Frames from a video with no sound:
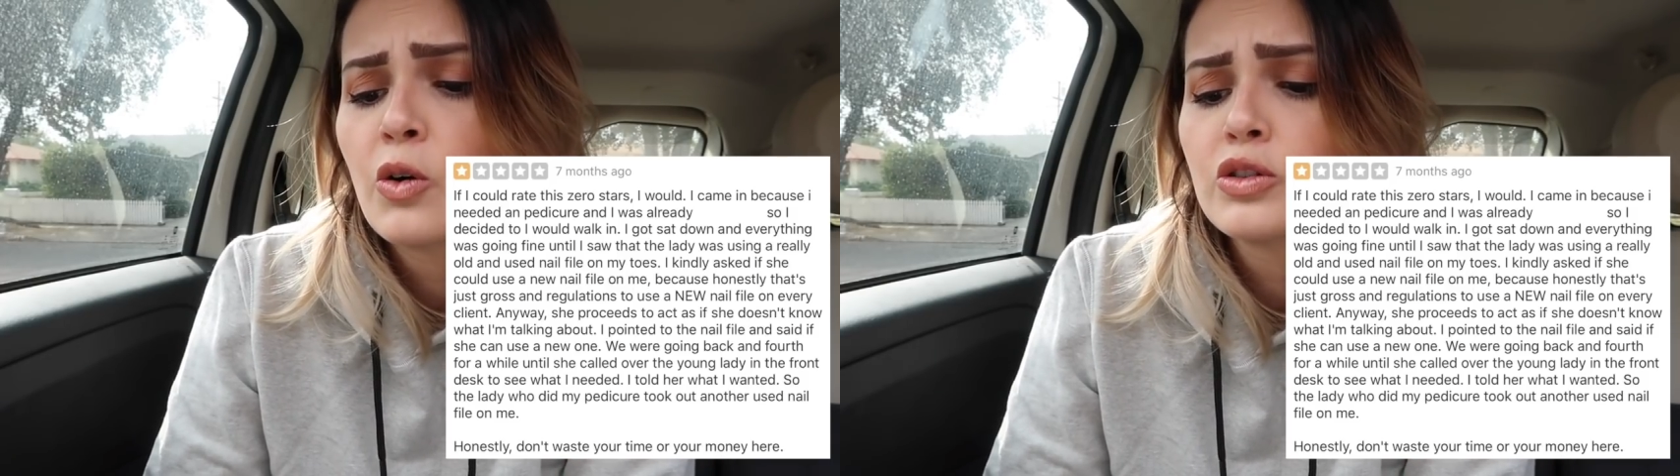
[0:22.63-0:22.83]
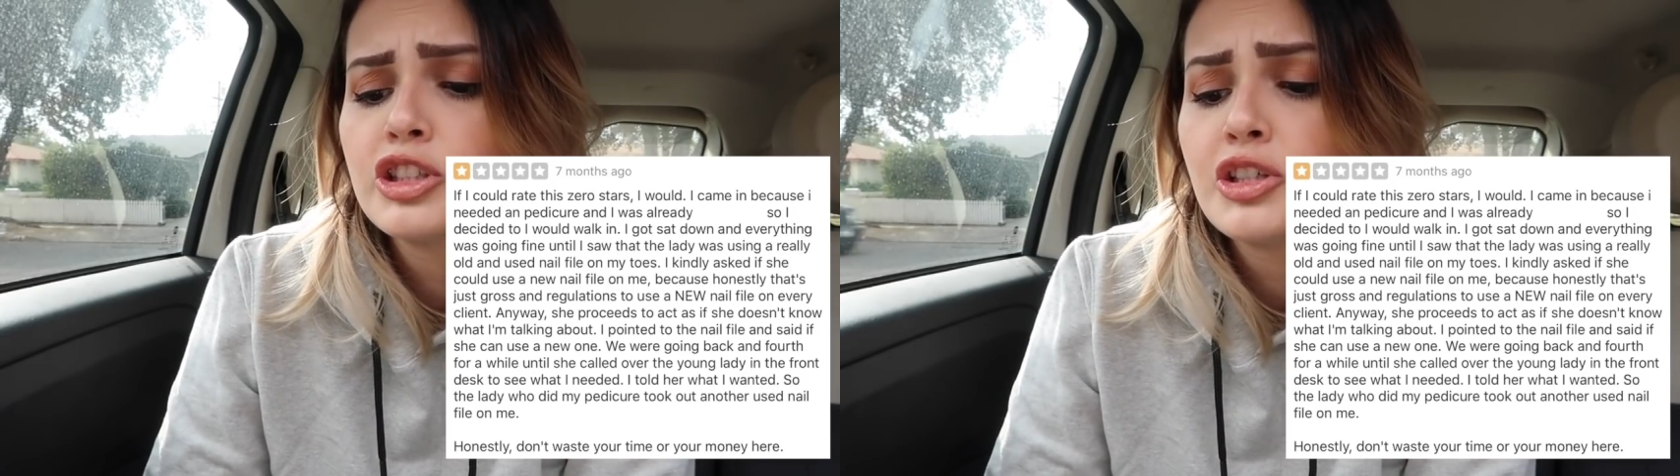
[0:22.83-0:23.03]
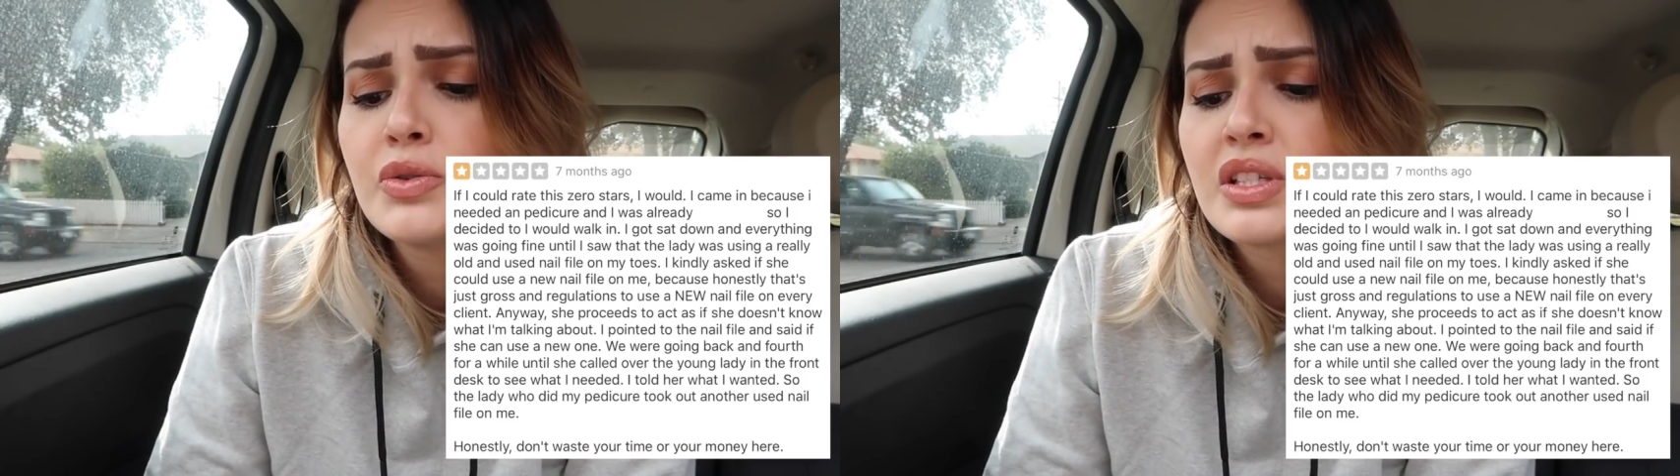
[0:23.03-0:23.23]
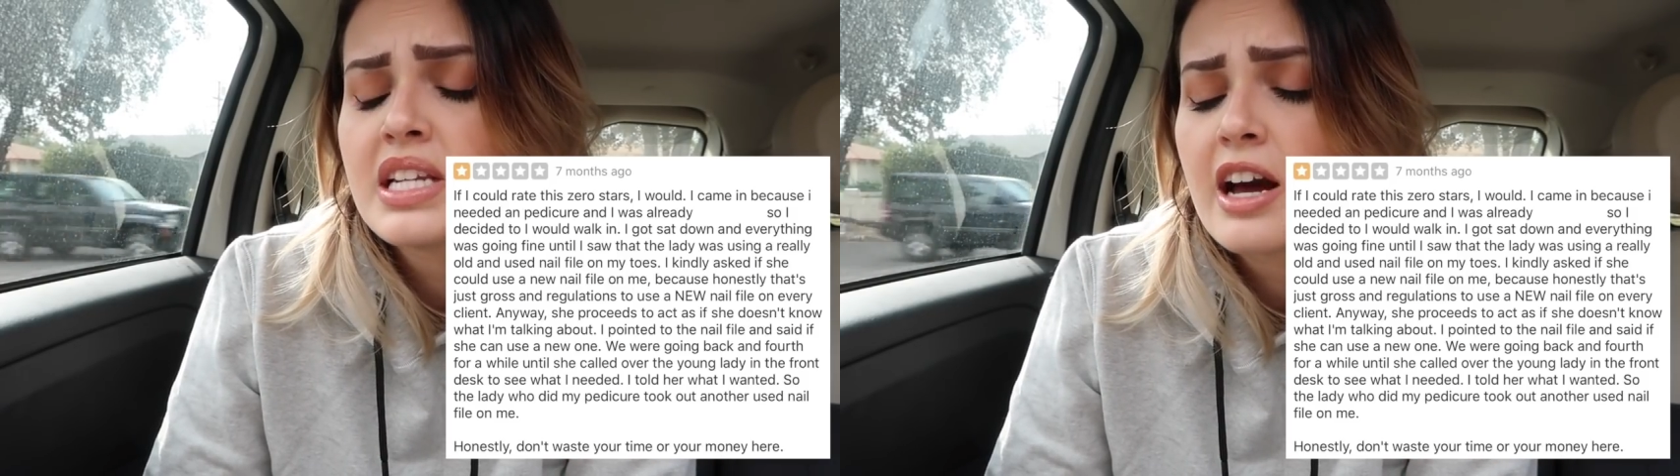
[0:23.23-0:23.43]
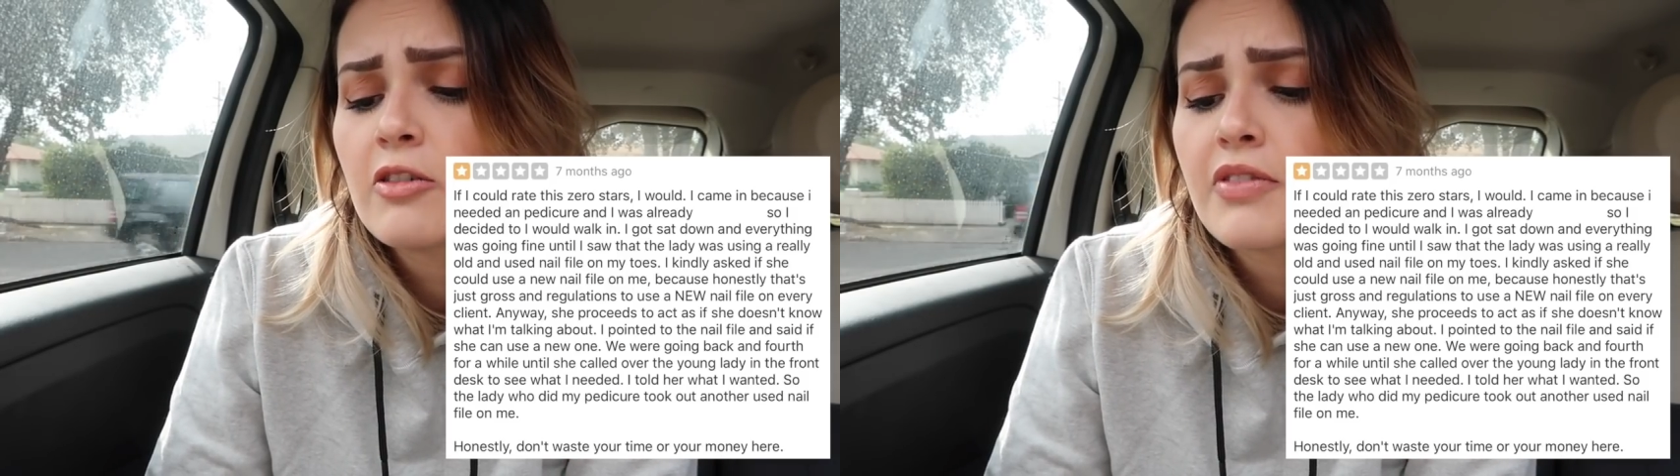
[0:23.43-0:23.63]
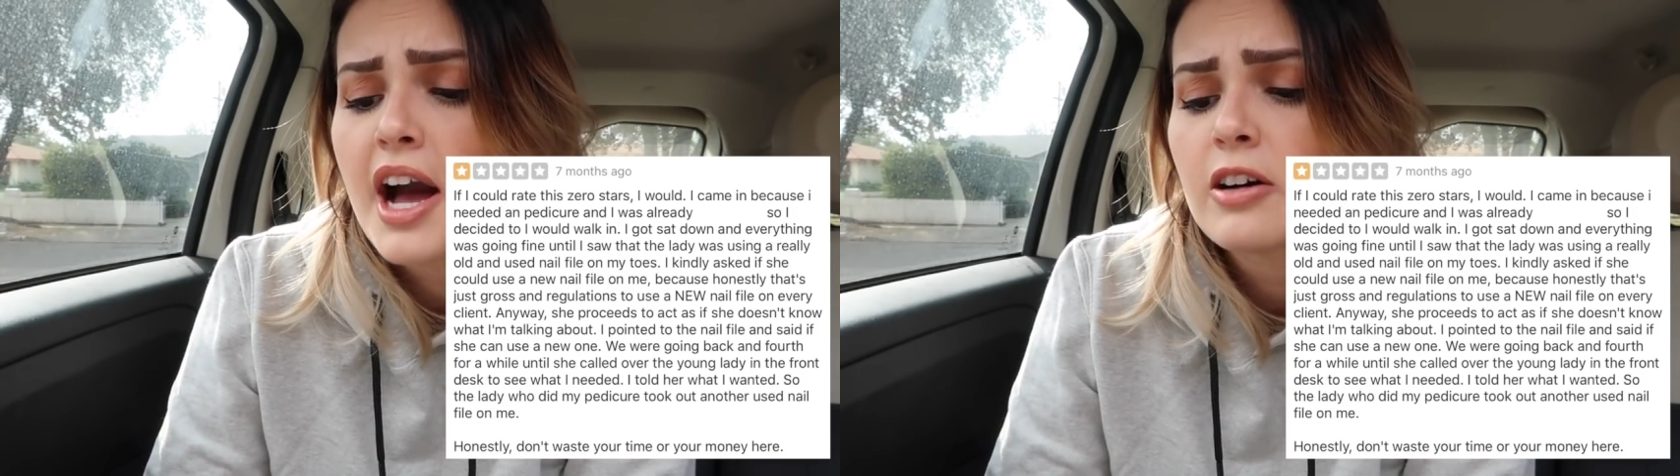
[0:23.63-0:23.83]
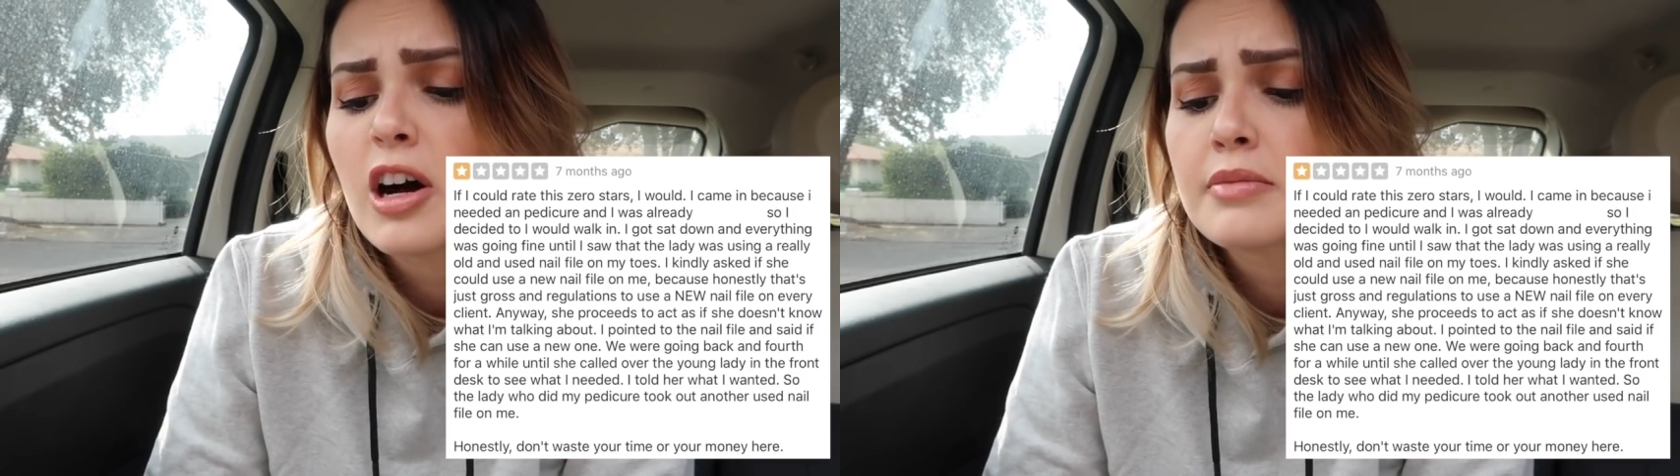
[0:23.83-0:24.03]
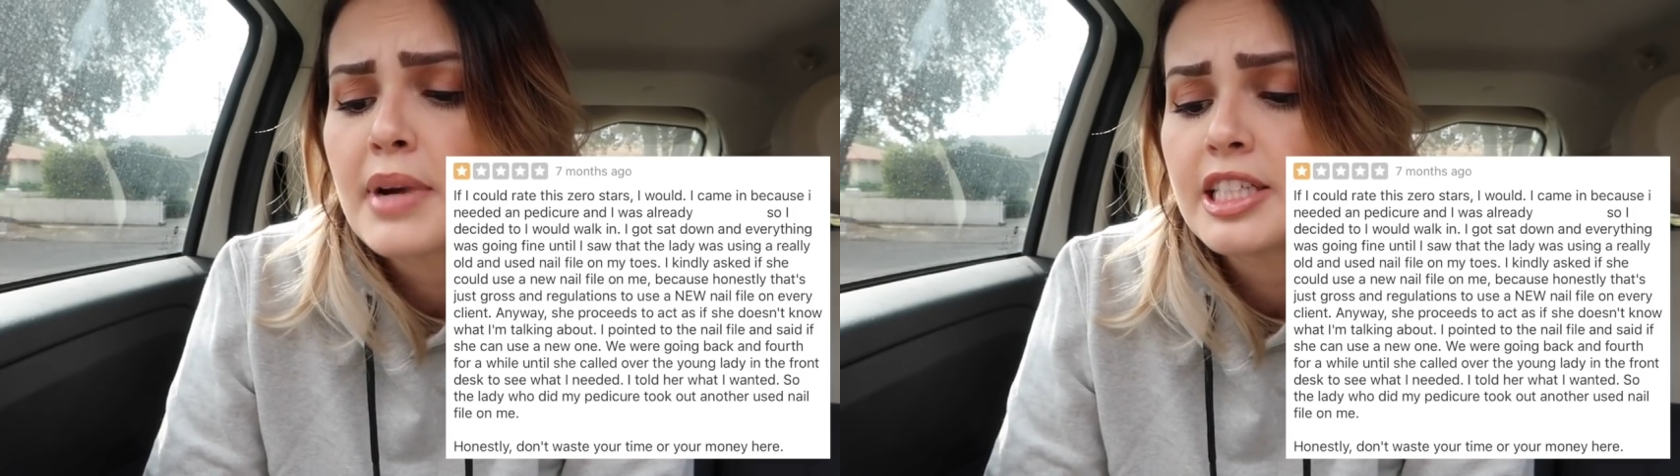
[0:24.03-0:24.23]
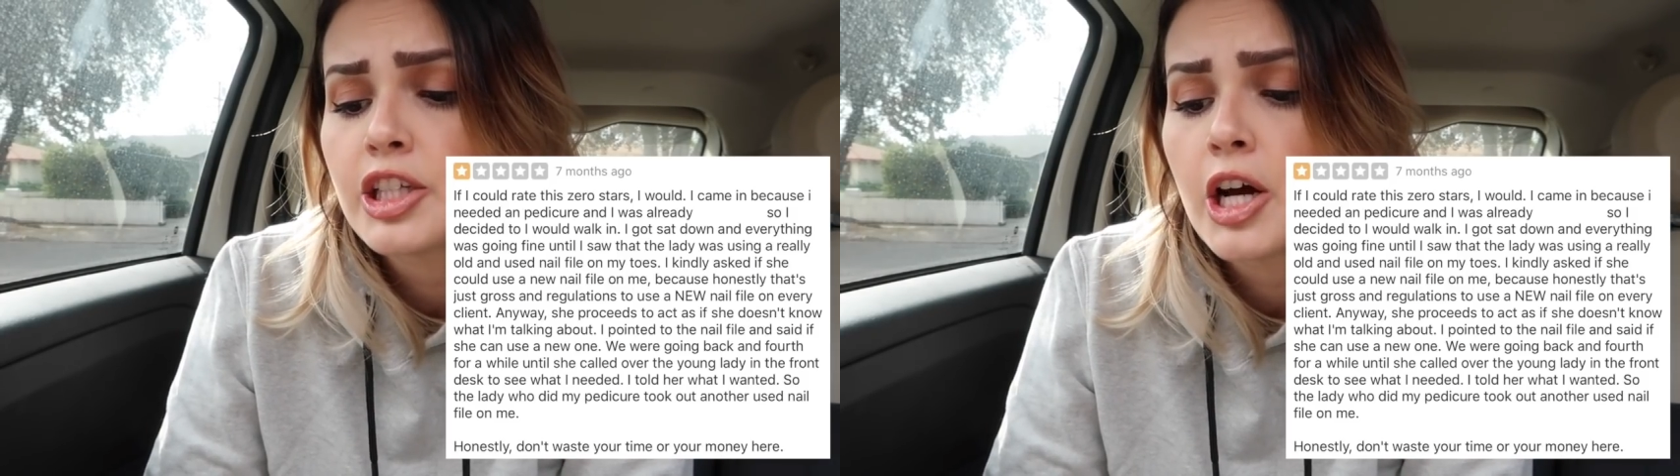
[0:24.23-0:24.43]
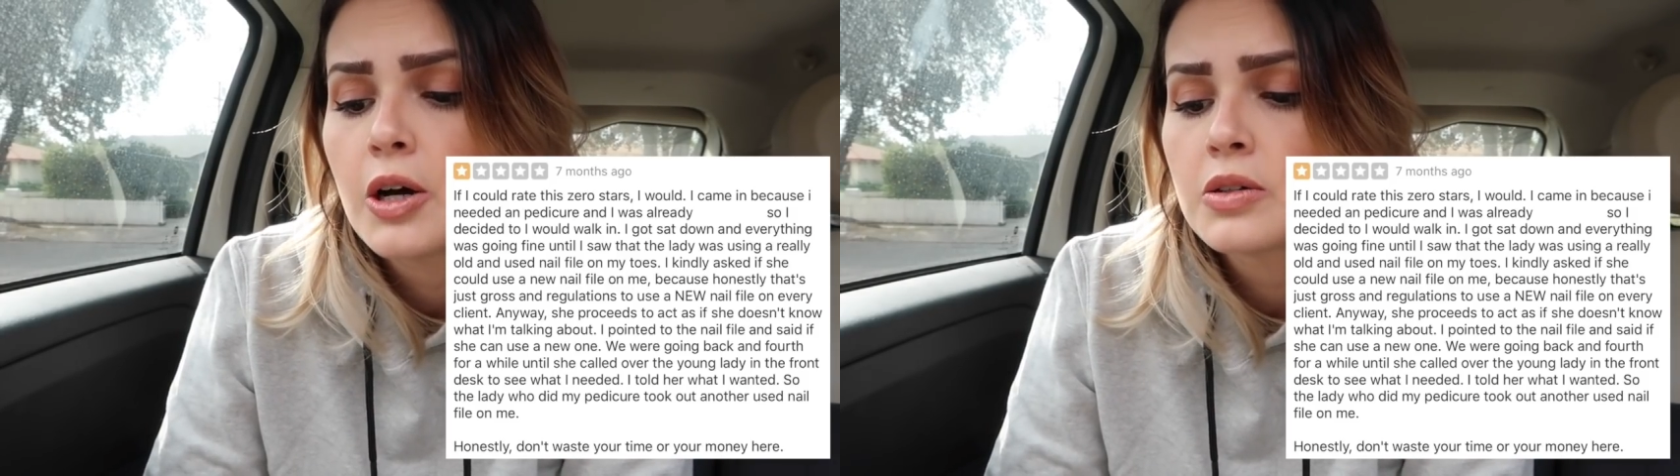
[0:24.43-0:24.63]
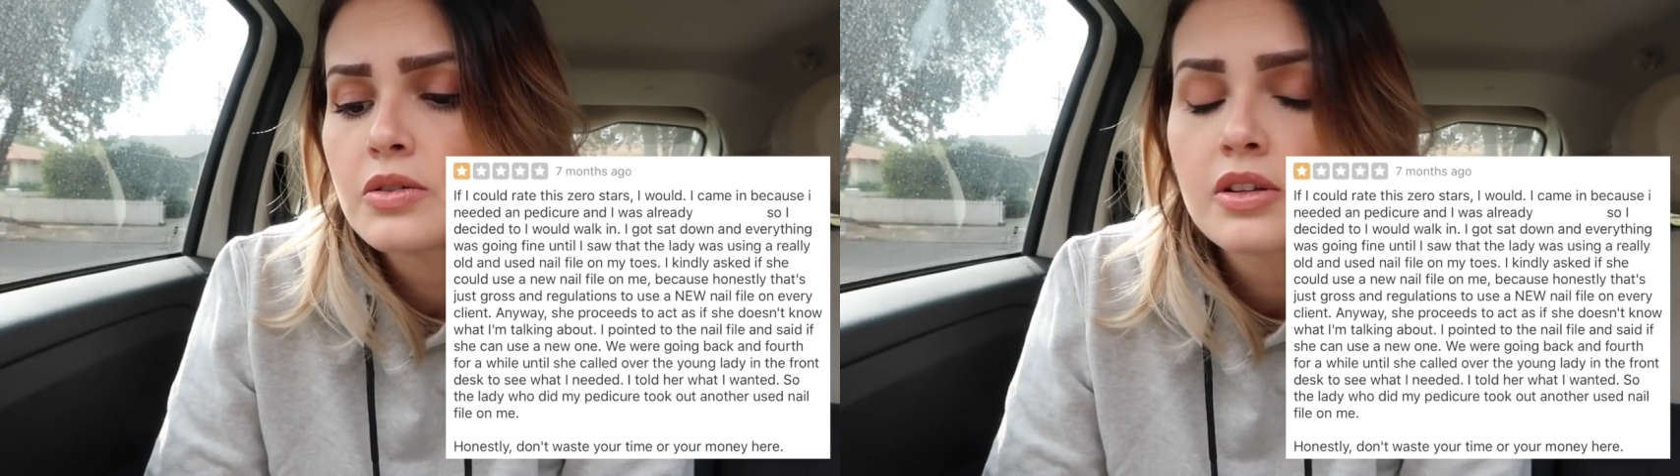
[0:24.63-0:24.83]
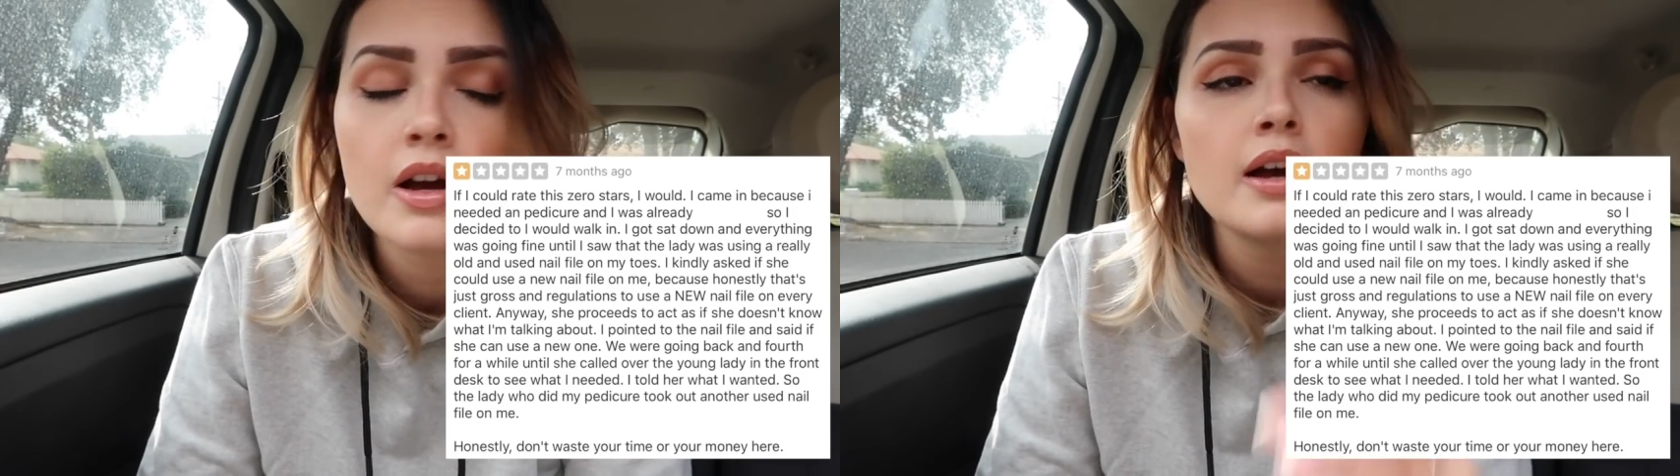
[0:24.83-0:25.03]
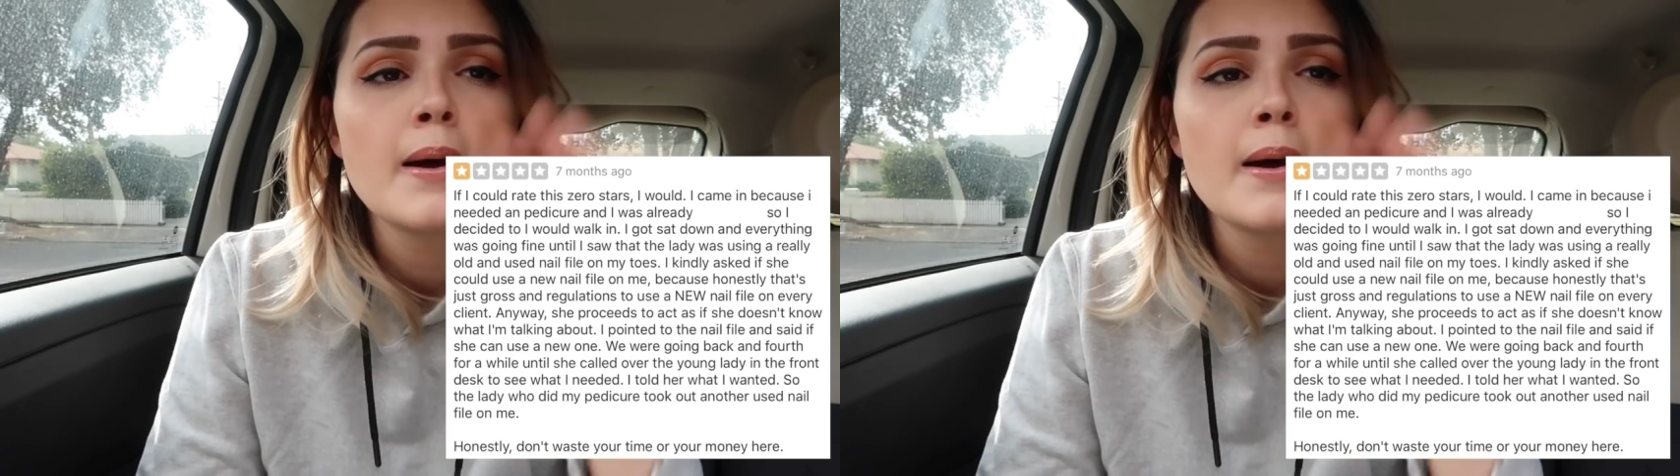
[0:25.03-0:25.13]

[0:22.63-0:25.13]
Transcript: old used nail file on my toes.